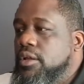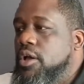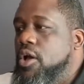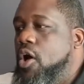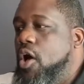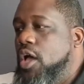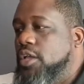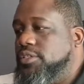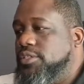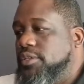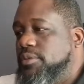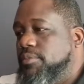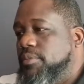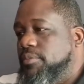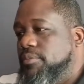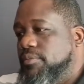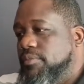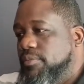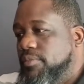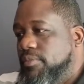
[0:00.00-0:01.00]

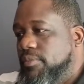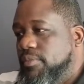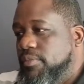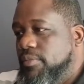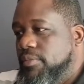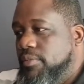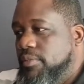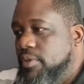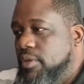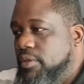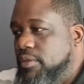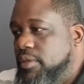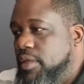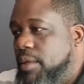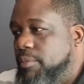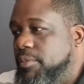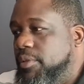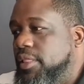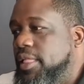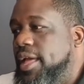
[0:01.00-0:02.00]
Awesome.
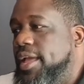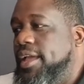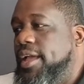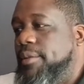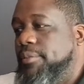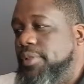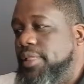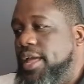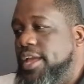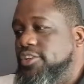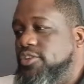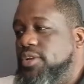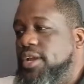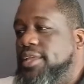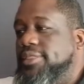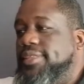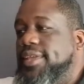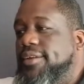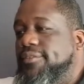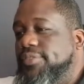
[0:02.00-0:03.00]
I'm glad you
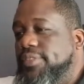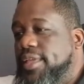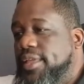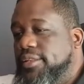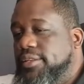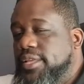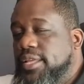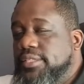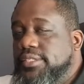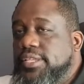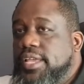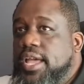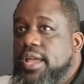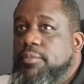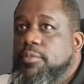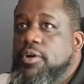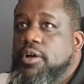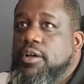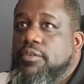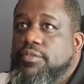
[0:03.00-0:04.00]
got that
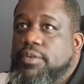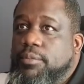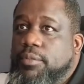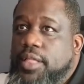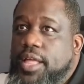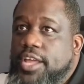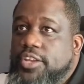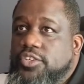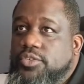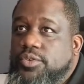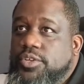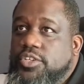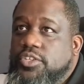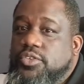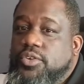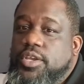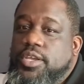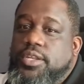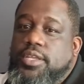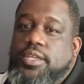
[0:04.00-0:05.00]
time off. I'm glad you
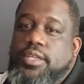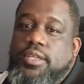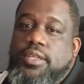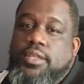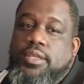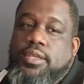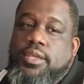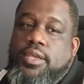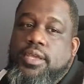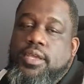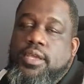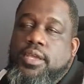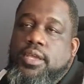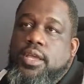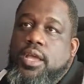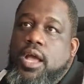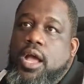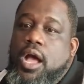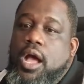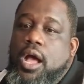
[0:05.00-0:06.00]
enjoyed it.
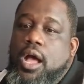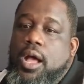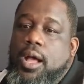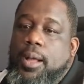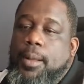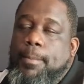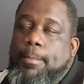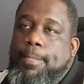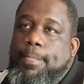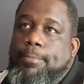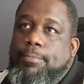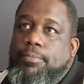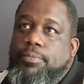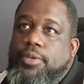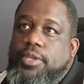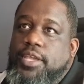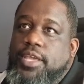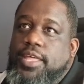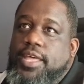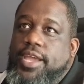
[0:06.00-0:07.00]

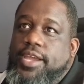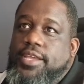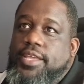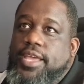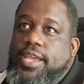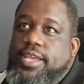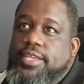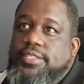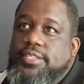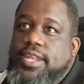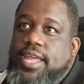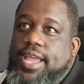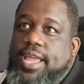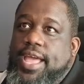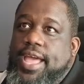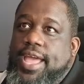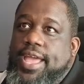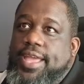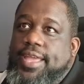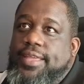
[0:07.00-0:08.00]
But yeah, like I said,
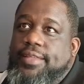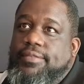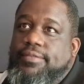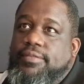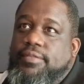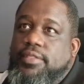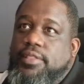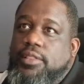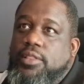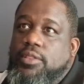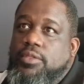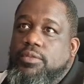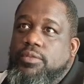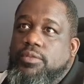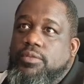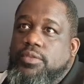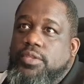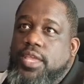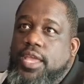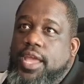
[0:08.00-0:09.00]

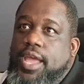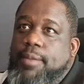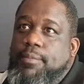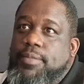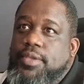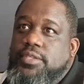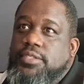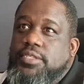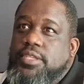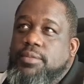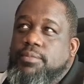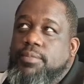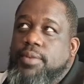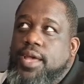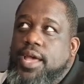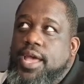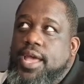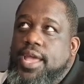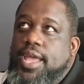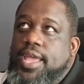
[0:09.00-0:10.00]
yeah, I missed it
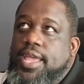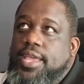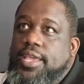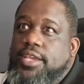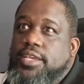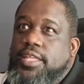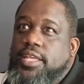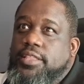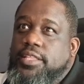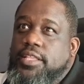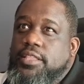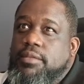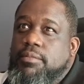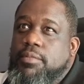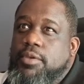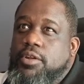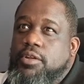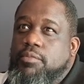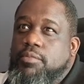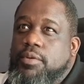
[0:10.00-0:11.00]
by, because I think the
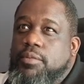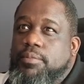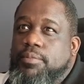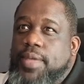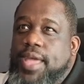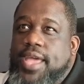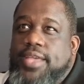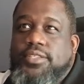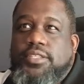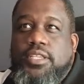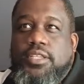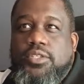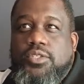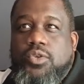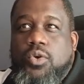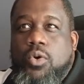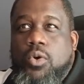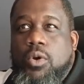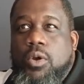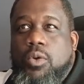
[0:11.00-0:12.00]
minimum passing
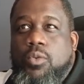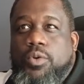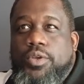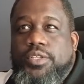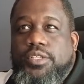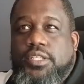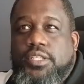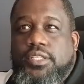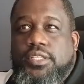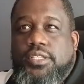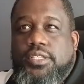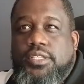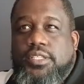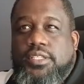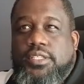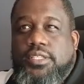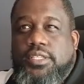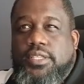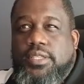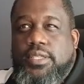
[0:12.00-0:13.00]
score
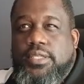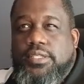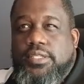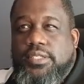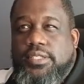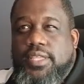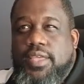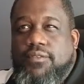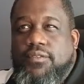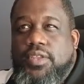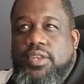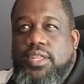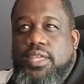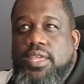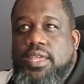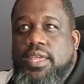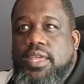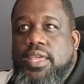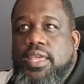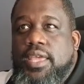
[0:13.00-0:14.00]
is
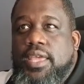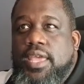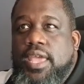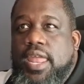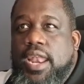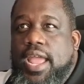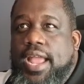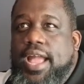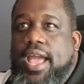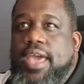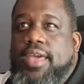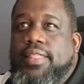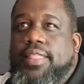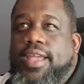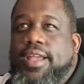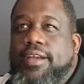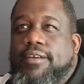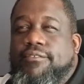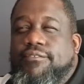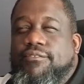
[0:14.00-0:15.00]
70, and I got
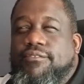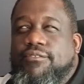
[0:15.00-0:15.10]
like a